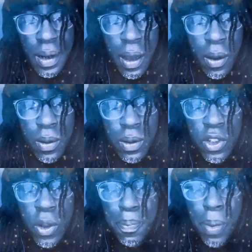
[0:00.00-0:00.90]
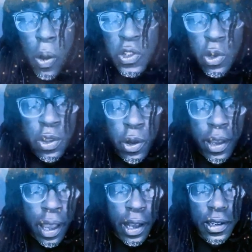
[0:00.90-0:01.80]
Now, to bolster their
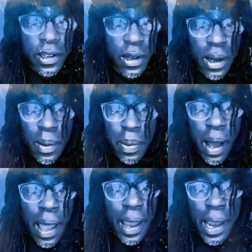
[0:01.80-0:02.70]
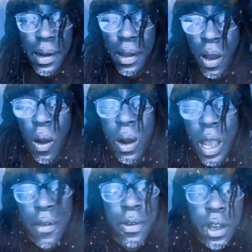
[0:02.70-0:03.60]
case, Pai and Carr
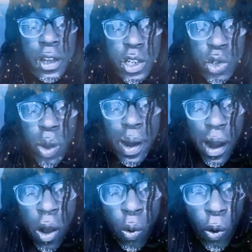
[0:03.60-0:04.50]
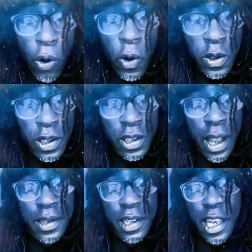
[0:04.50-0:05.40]
have trotted out words
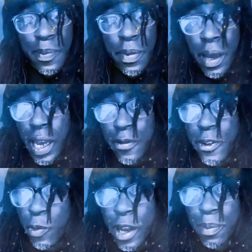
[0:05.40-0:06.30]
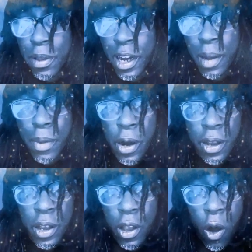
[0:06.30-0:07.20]
designed to keep every red blooded
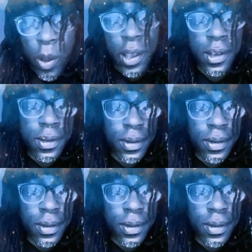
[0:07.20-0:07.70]
American going.